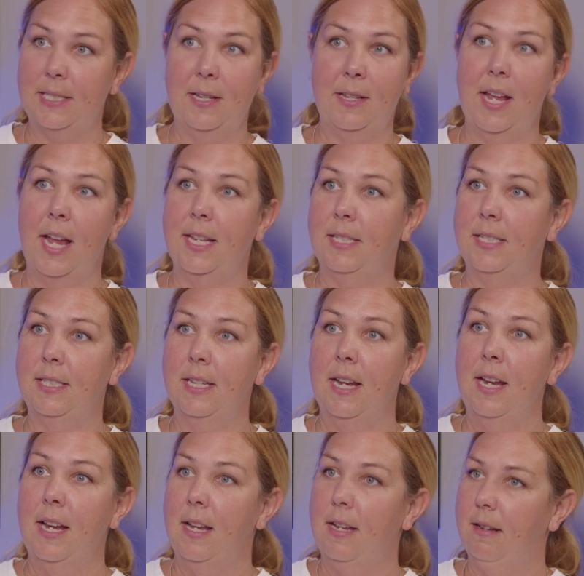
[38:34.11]
So that's
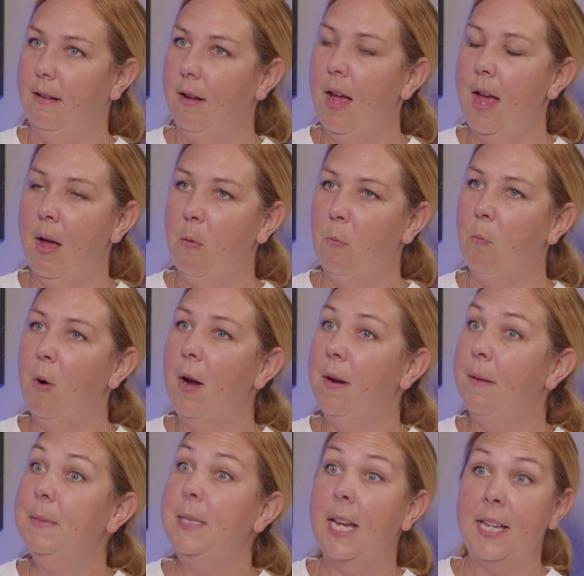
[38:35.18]
uh,
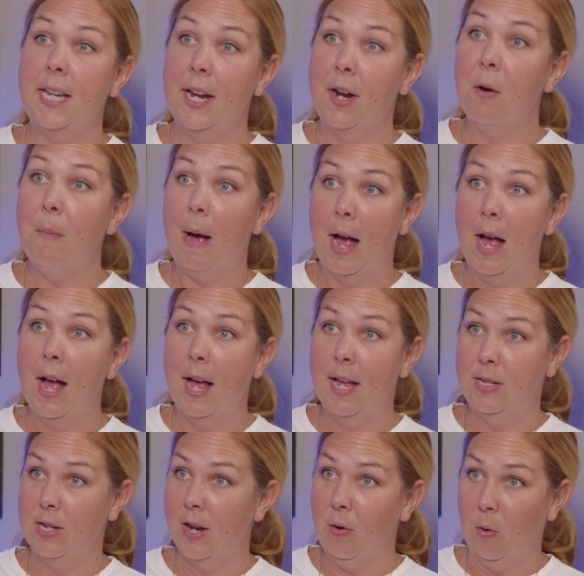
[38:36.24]

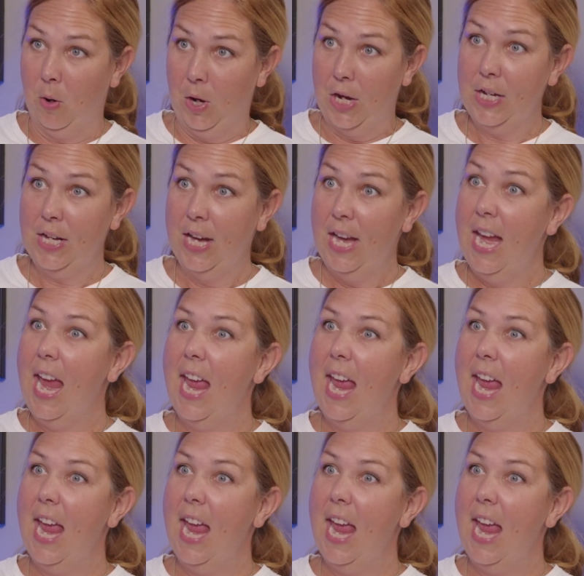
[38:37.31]
ywamsandiegobaja.org.